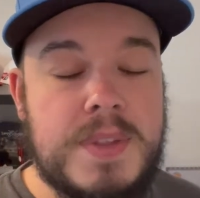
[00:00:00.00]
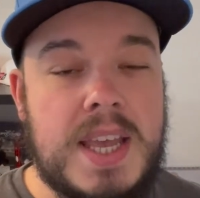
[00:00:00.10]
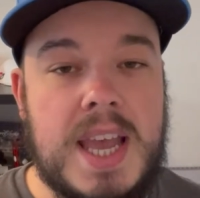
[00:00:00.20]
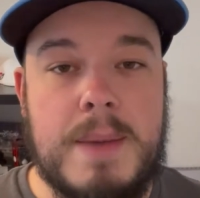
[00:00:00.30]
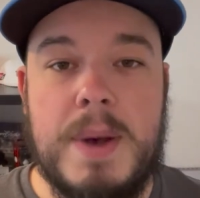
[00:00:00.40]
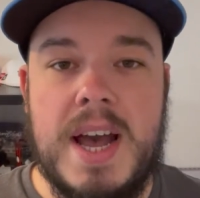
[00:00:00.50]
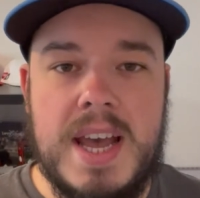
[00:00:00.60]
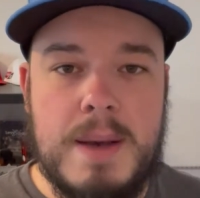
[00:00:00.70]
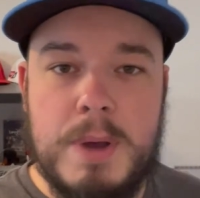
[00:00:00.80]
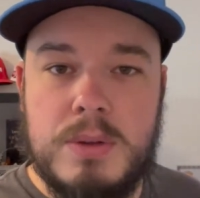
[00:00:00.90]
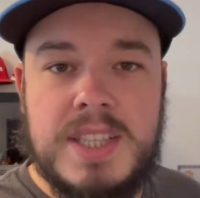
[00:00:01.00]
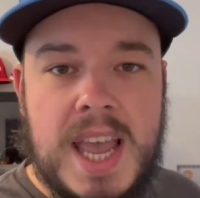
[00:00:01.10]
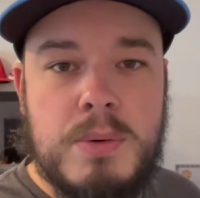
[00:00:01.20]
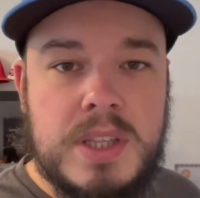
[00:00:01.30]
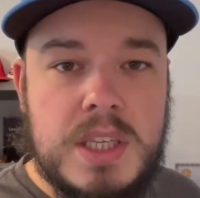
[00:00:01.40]
I hit about
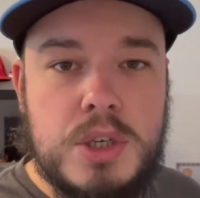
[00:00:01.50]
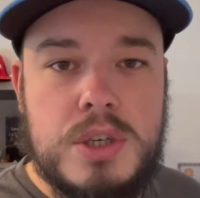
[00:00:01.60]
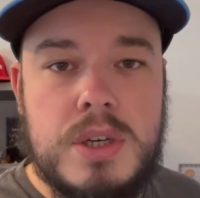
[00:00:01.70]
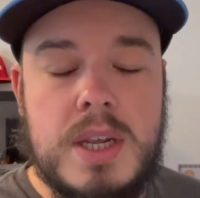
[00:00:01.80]
10 with each,